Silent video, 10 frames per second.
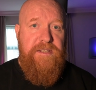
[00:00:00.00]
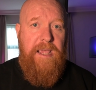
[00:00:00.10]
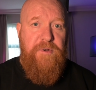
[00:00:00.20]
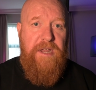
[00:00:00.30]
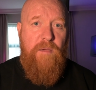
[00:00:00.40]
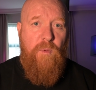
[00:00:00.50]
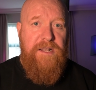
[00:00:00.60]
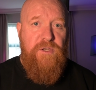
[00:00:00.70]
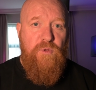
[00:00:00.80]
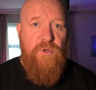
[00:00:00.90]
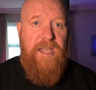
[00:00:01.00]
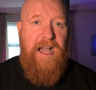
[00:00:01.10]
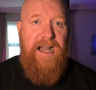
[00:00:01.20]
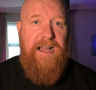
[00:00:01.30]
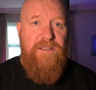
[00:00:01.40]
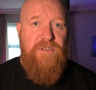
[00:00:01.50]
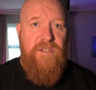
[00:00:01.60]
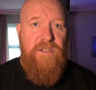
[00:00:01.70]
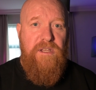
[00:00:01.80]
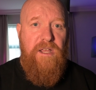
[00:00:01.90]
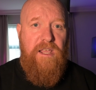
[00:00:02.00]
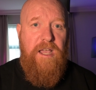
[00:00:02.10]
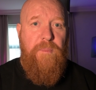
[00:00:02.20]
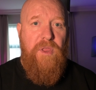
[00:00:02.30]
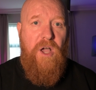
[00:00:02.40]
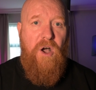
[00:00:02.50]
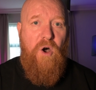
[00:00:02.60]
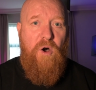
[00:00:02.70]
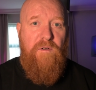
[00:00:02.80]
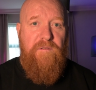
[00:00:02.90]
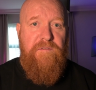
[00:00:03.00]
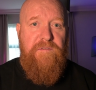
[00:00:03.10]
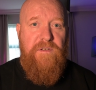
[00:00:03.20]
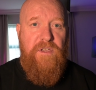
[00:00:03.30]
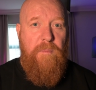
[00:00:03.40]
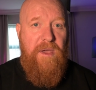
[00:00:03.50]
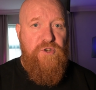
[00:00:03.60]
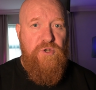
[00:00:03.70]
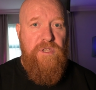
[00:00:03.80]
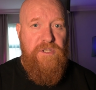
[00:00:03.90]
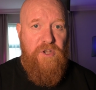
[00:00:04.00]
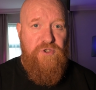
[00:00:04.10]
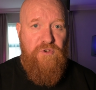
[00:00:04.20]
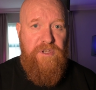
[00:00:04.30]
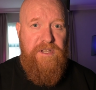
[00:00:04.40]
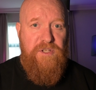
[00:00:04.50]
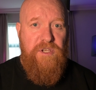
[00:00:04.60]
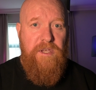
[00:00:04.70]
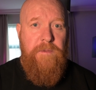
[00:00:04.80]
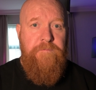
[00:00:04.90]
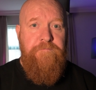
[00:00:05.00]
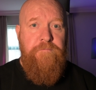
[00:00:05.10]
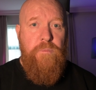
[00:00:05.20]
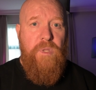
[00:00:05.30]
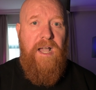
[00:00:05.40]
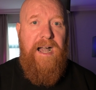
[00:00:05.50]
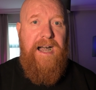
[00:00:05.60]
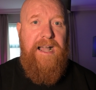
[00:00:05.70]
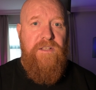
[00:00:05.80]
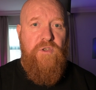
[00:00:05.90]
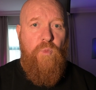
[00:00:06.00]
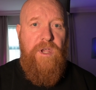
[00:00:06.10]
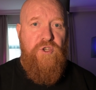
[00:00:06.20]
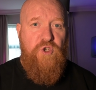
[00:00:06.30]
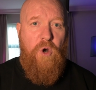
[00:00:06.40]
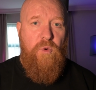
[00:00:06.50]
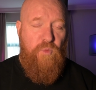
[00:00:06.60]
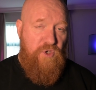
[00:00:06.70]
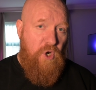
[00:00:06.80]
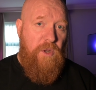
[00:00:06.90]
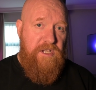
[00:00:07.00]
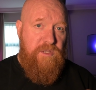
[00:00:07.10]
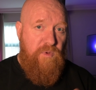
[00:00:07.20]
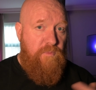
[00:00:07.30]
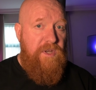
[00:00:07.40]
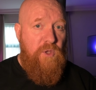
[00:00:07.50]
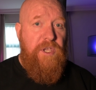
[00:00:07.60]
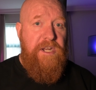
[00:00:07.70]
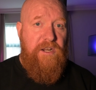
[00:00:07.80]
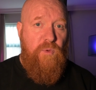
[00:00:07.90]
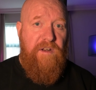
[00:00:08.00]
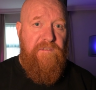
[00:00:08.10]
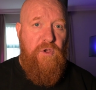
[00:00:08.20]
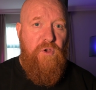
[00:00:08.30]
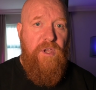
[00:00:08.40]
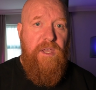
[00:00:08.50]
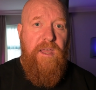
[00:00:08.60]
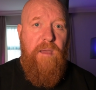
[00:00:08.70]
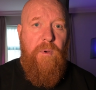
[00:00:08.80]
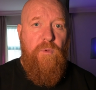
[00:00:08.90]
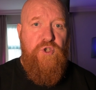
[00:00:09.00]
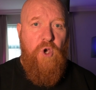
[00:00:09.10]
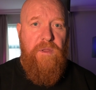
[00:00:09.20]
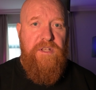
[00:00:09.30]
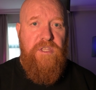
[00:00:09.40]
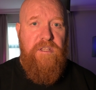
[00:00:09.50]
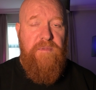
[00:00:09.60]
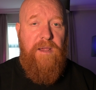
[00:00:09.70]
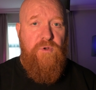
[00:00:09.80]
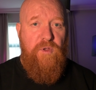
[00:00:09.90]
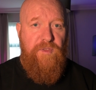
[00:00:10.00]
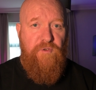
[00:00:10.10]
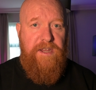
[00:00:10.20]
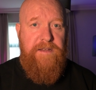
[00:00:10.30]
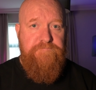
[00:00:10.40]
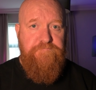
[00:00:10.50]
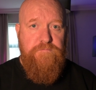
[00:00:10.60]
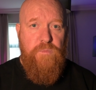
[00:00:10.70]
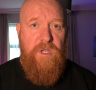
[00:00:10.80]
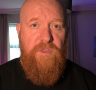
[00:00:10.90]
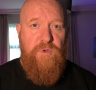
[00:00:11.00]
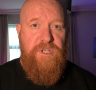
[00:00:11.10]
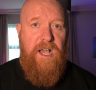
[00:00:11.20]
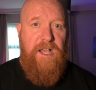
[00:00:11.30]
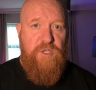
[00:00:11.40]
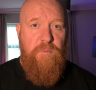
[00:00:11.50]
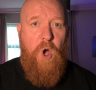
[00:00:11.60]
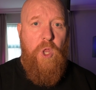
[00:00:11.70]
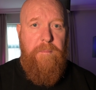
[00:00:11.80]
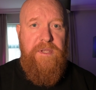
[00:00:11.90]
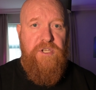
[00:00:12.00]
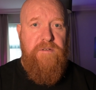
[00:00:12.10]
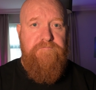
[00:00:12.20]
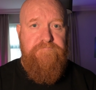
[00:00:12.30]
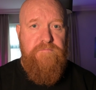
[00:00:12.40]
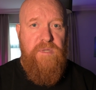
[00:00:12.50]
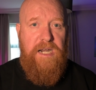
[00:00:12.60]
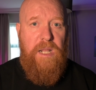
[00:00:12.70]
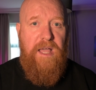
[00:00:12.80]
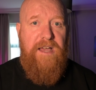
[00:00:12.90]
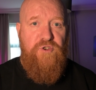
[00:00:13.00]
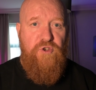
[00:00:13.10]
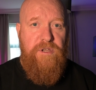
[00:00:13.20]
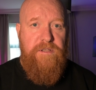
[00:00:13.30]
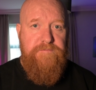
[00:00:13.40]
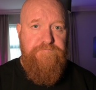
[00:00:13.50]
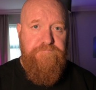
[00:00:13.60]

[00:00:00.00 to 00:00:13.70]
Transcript: Deb and I went to look at a couple of commercial industrial units, and we've been looking at quite a few, but we shortlisted them down to 3. There was a small, a medium, and a large unit.